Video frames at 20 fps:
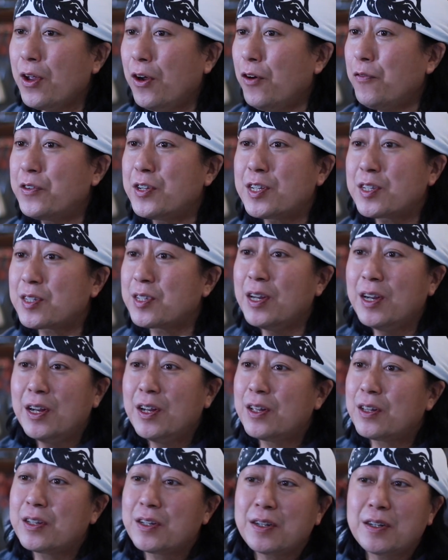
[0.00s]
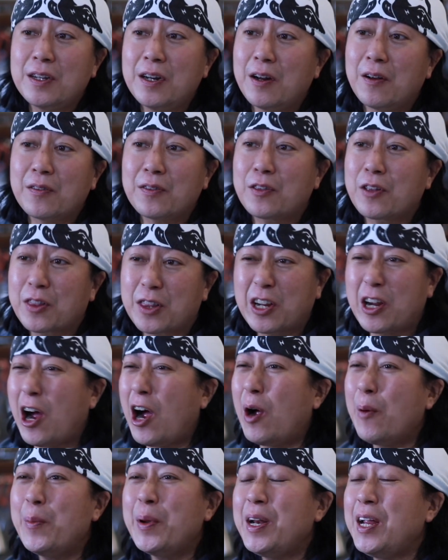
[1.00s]
of just you know the, the
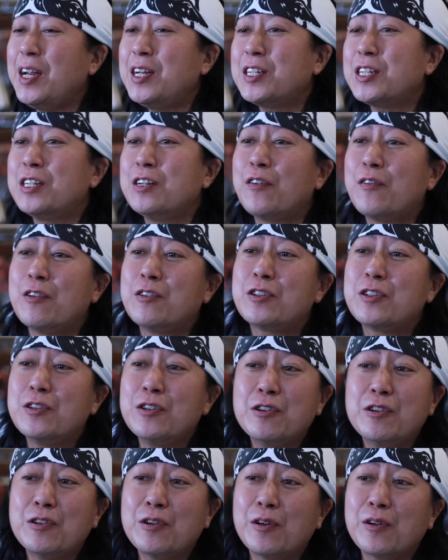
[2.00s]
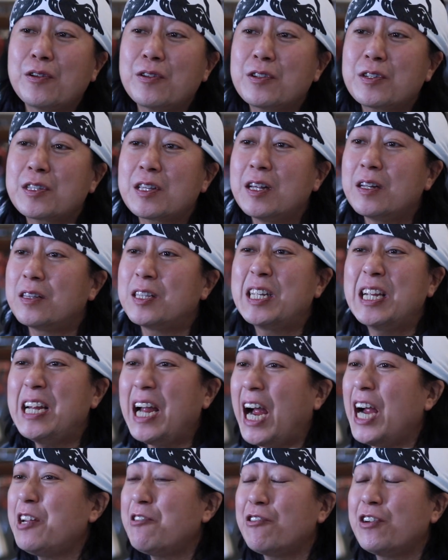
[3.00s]
combination of those noodles the
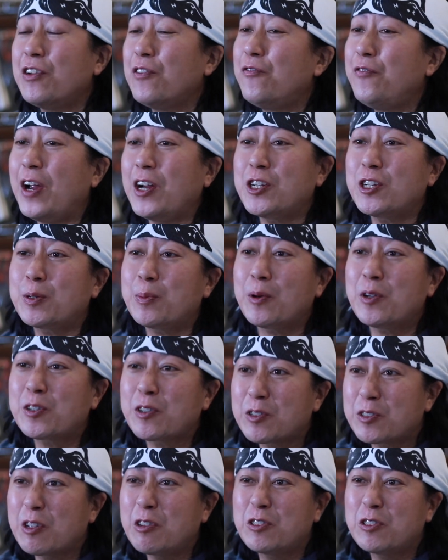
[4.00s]
dehydrated vegetables those,